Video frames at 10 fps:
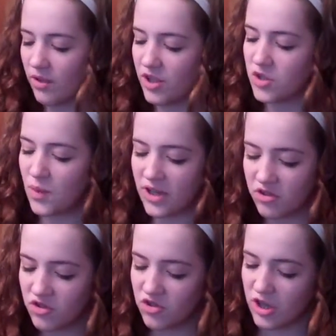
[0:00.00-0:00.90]
These
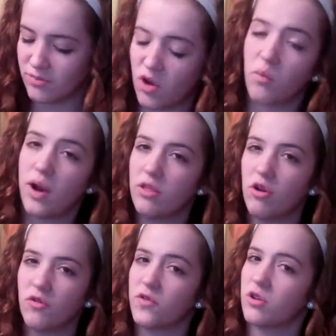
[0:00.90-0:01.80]
western streams are well
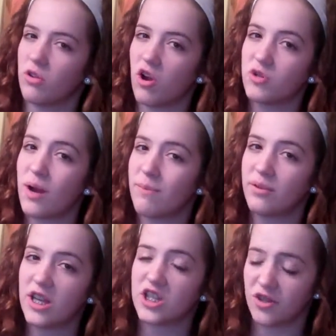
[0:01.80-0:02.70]
known for their large
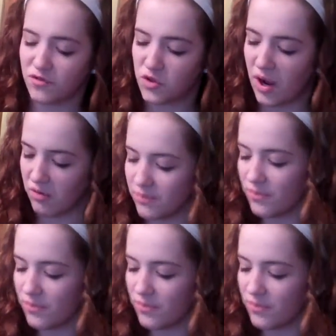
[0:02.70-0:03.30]
population of trout.